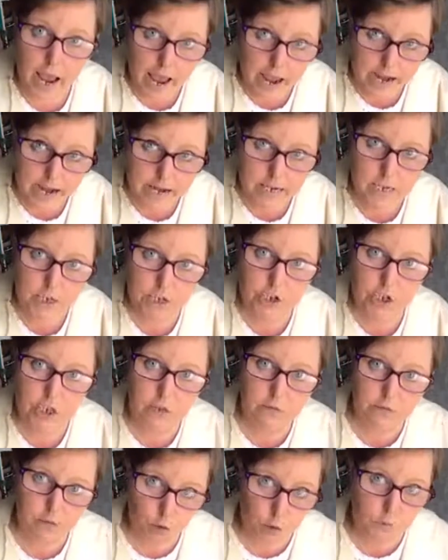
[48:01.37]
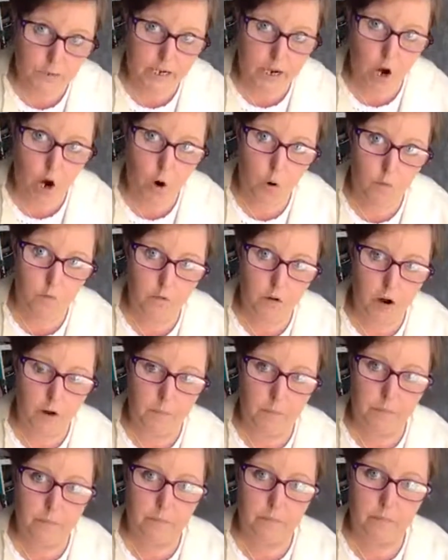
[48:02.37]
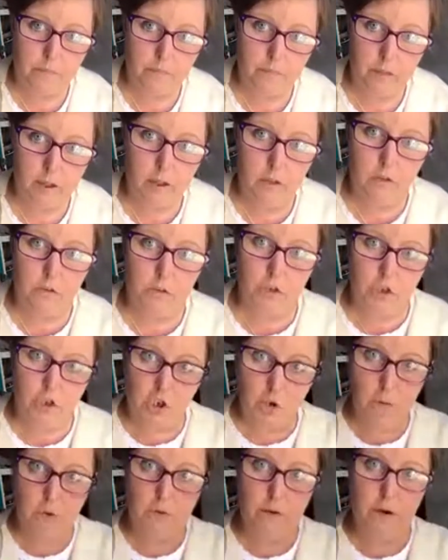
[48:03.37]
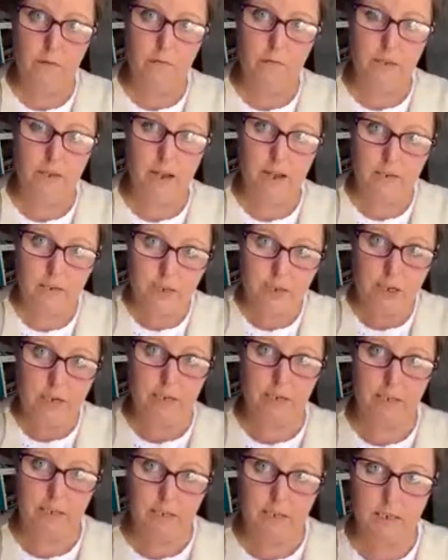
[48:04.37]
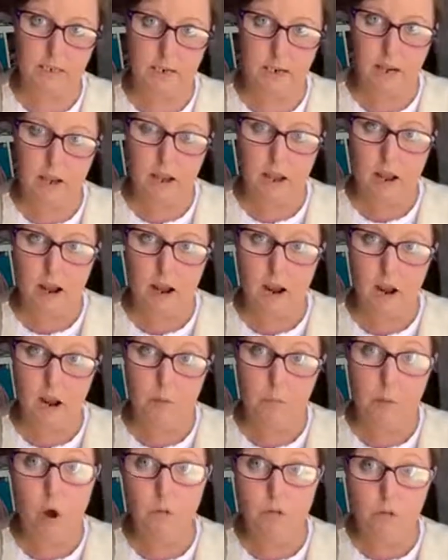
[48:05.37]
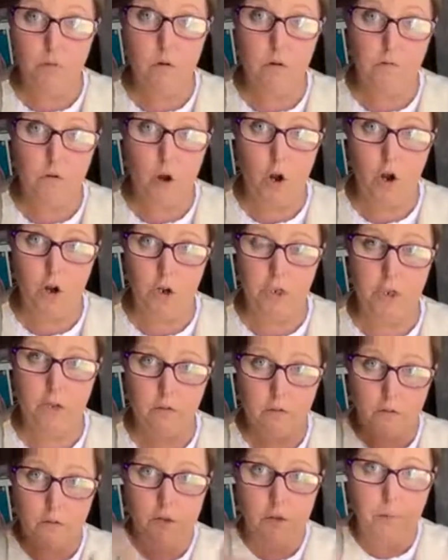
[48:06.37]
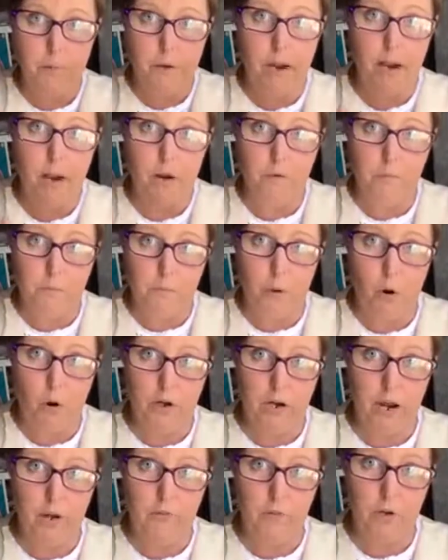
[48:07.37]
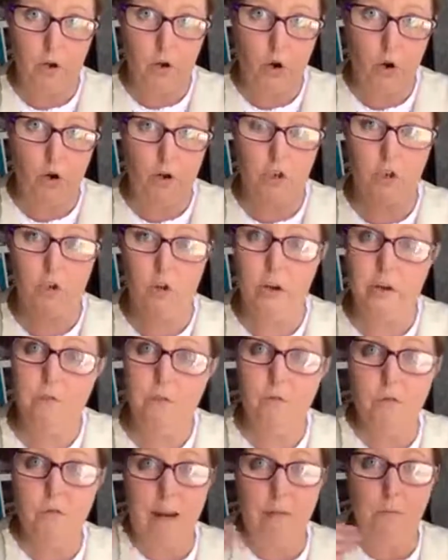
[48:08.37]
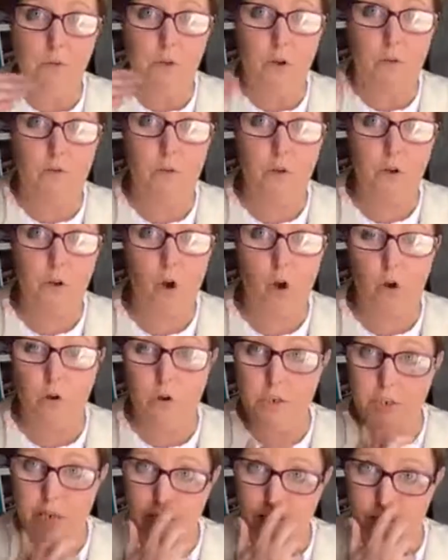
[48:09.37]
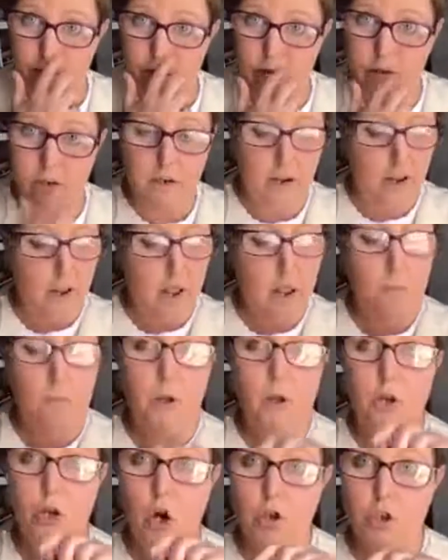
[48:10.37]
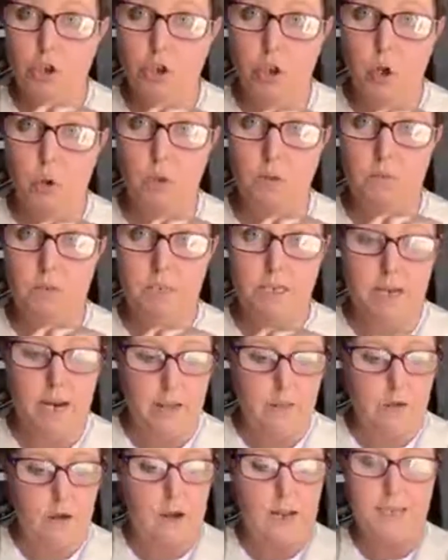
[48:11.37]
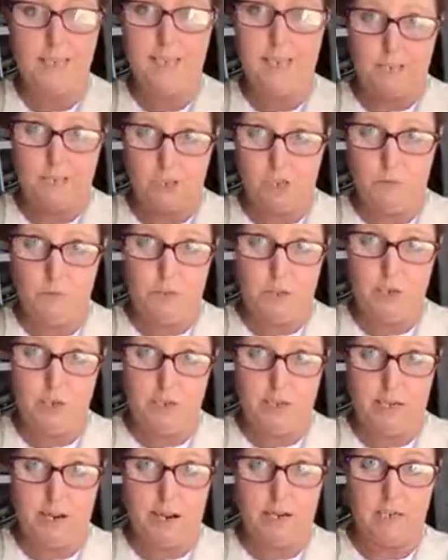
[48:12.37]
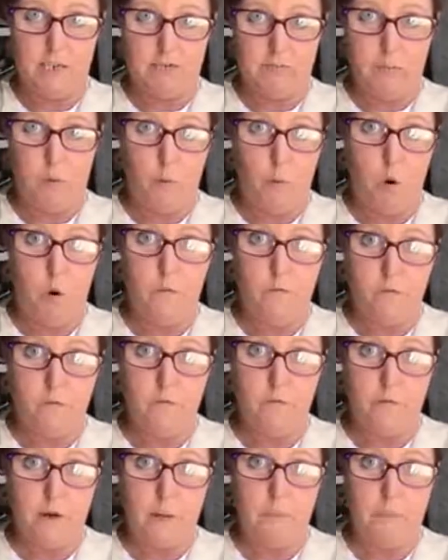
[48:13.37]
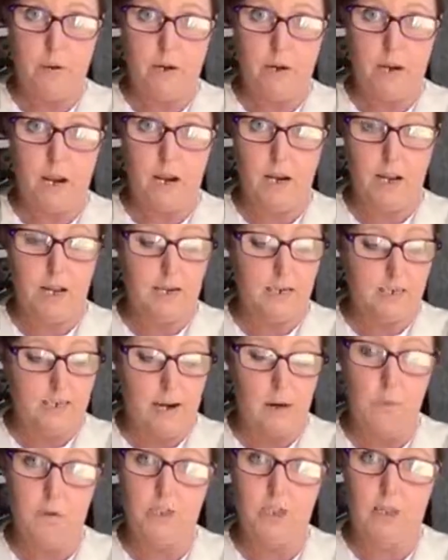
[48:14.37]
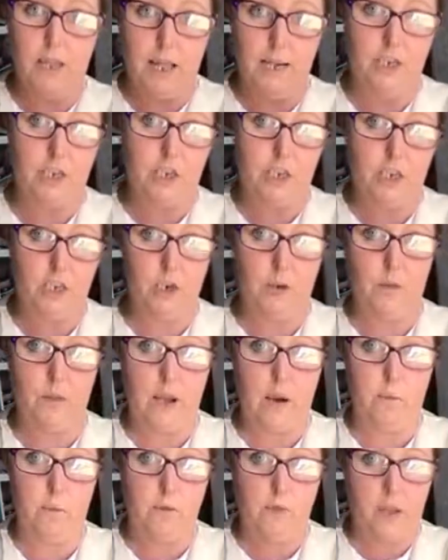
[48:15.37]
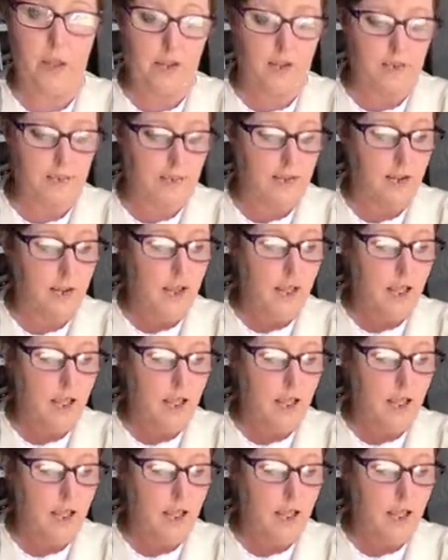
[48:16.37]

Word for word: eight inches, fold it over, sew around the edges, um, on the reverse, flip it out, point out the corners or even round off the corners even, but not sew them together. Attach them to the end of my woven fabric at a later date, which I'll actually do that with this